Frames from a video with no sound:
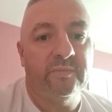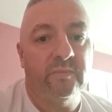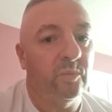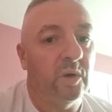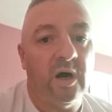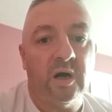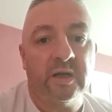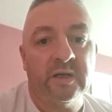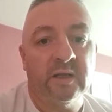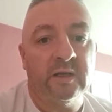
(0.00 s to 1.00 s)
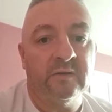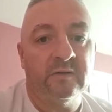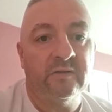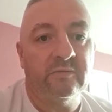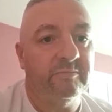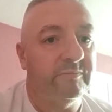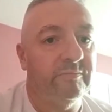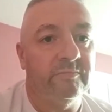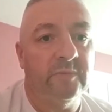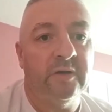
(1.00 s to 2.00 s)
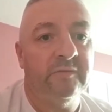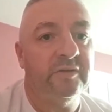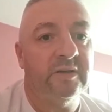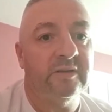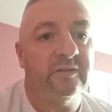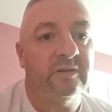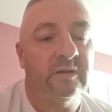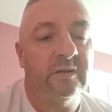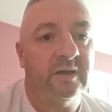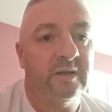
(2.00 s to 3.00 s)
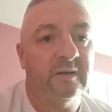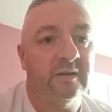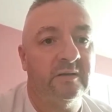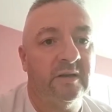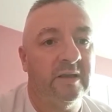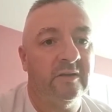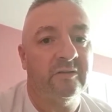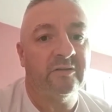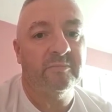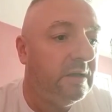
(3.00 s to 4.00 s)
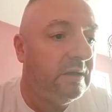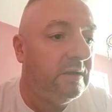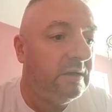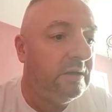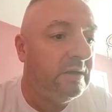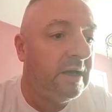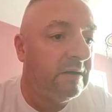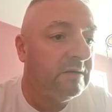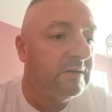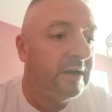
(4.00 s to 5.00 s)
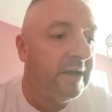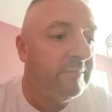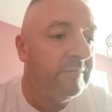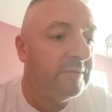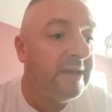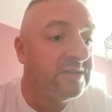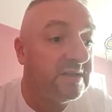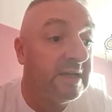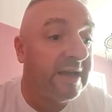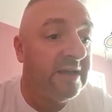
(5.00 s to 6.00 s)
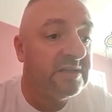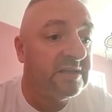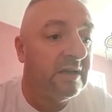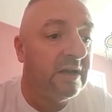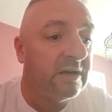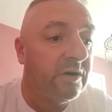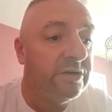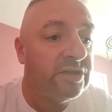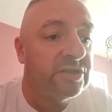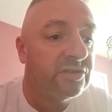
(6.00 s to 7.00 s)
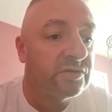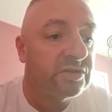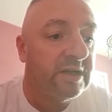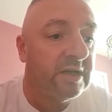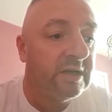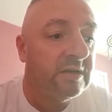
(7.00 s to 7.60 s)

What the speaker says: walking and mindfulness and things. Yeah, it takes a lot of courage just to